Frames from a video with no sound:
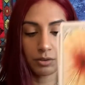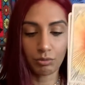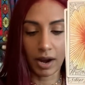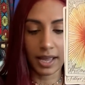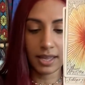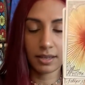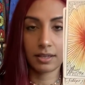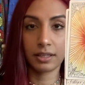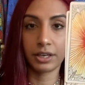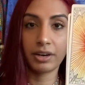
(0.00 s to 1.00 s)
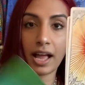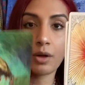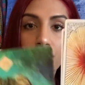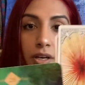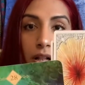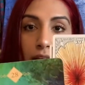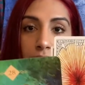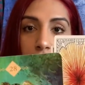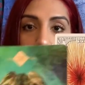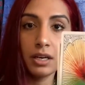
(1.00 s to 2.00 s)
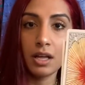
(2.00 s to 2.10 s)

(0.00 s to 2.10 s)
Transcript: right? Clearing out the clutter.